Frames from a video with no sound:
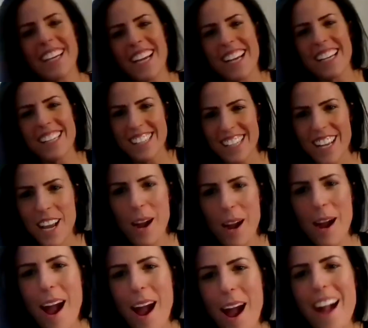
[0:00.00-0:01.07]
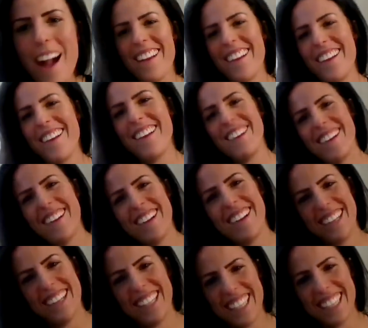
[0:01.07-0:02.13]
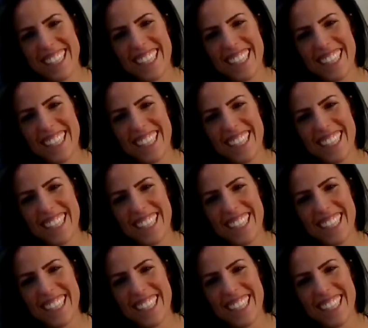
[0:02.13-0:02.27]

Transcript: in my conversion. Math is hard.